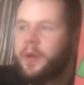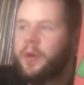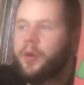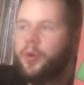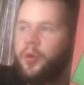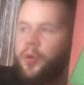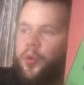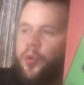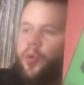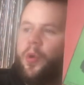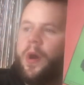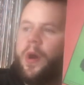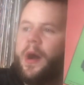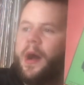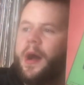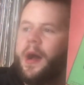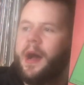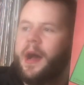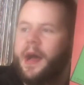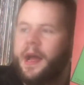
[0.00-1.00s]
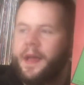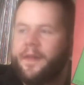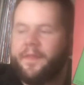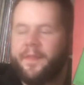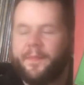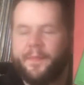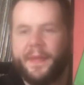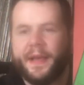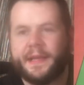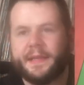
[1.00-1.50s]
who I have
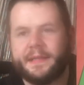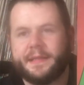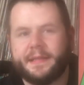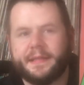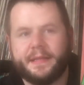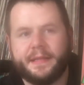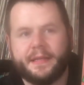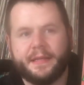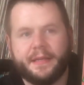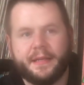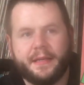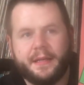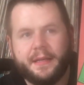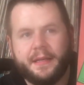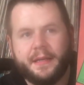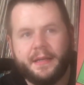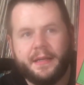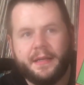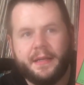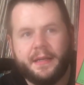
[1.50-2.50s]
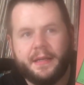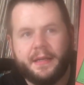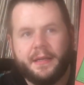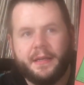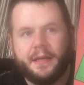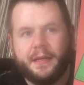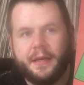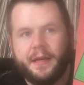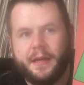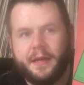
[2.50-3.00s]
a mixed
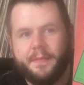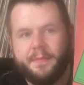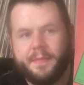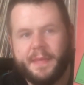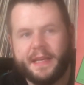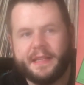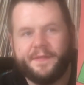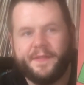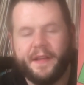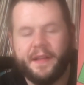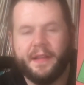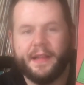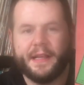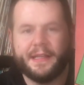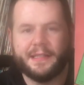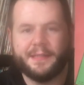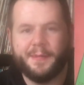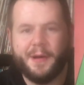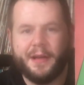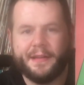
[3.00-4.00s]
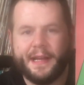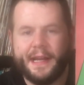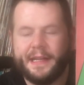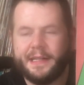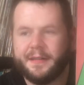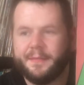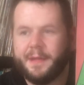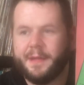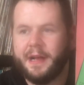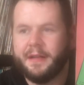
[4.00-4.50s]
feelings about
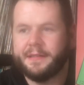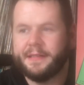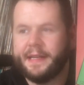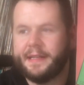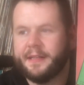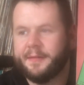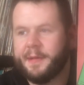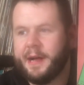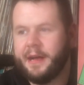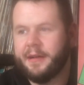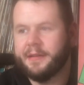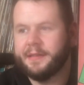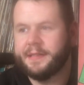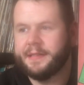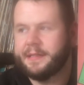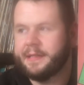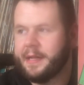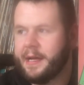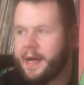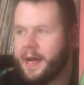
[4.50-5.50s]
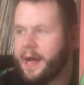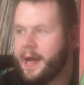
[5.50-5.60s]
Danger Mouse. Danger Mouse,